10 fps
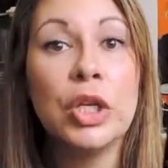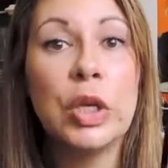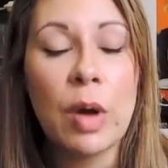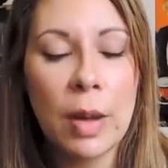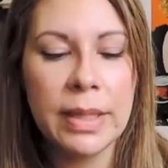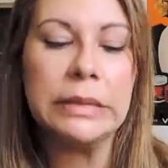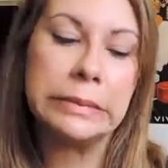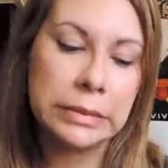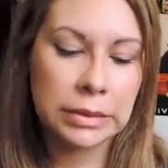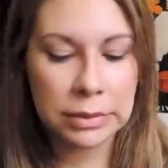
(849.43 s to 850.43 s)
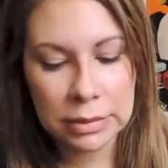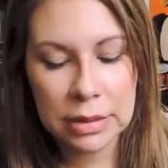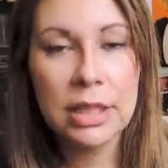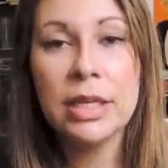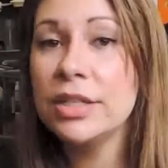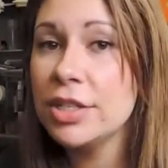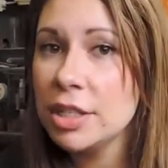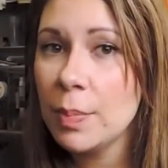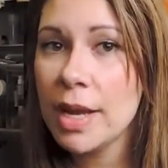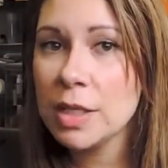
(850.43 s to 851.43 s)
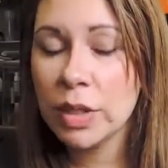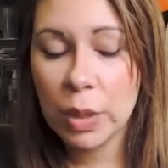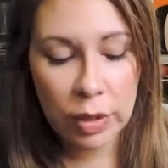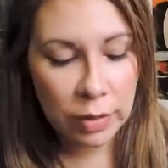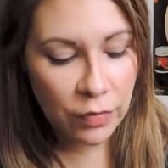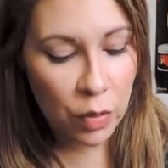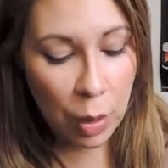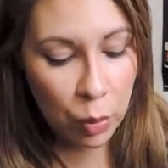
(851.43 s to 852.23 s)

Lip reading: you might be, it just depends what you want them for.